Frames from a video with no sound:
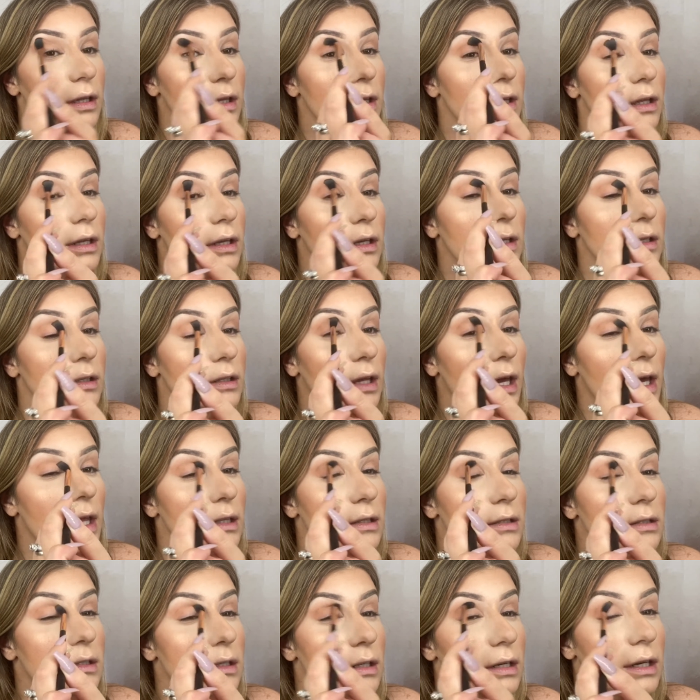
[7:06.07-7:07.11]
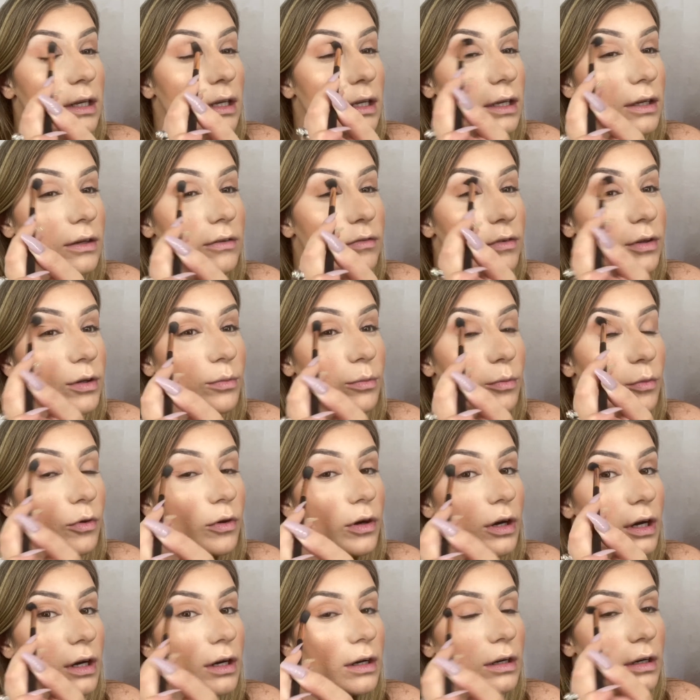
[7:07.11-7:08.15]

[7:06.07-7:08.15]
in intensity even more.